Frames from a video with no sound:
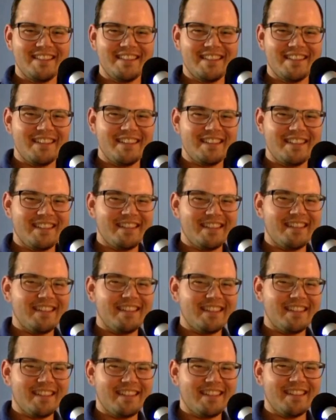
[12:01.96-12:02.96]

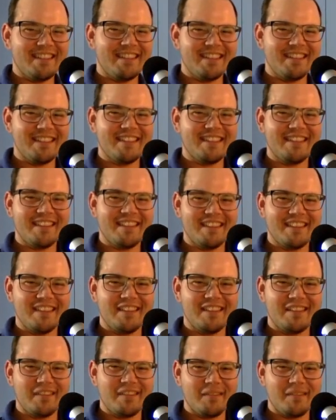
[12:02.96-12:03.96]

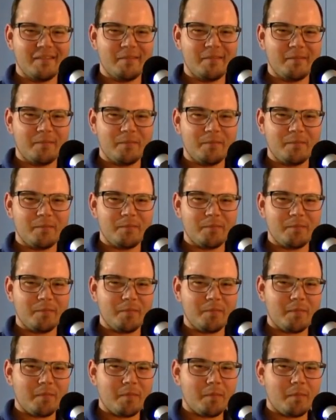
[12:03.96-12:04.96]

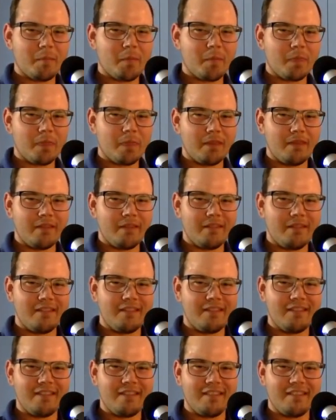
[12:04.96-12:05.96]

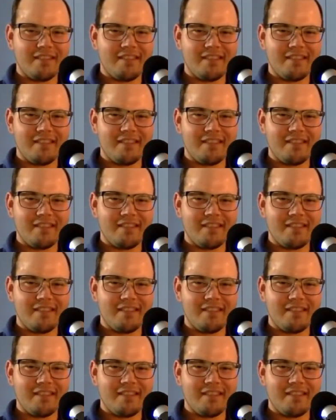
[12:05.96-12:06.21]
(silent)